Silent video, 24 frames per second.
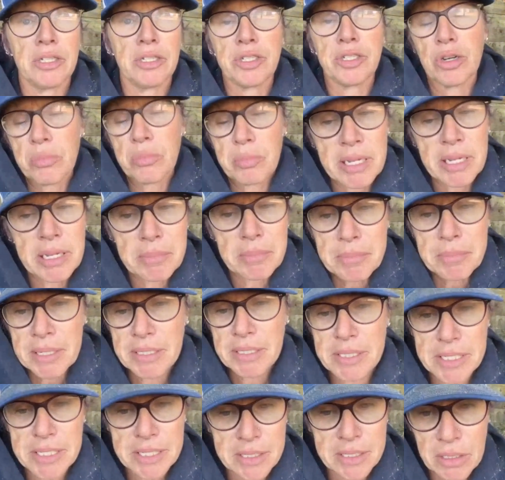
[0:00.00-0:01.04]
Don't make a
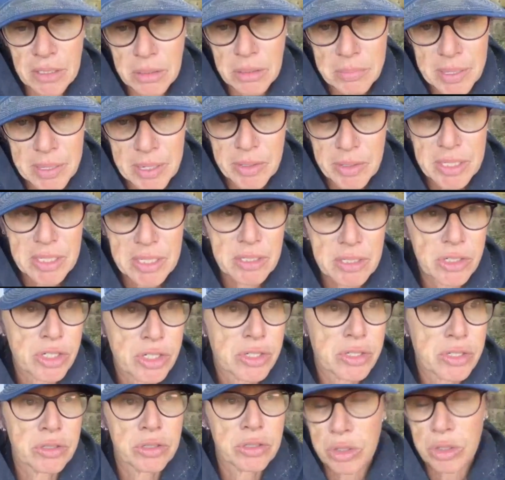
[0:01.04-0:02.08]
big deal about it.
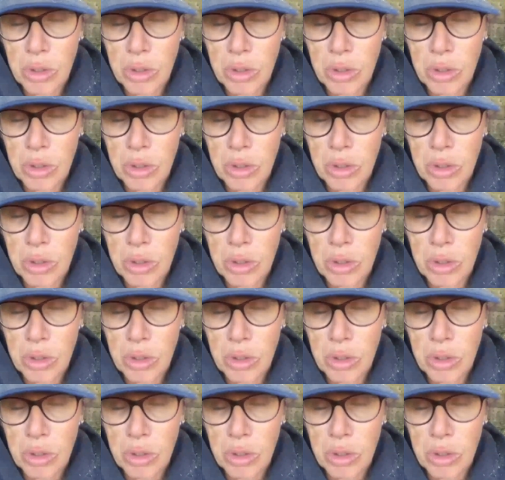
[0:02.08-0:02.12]
Just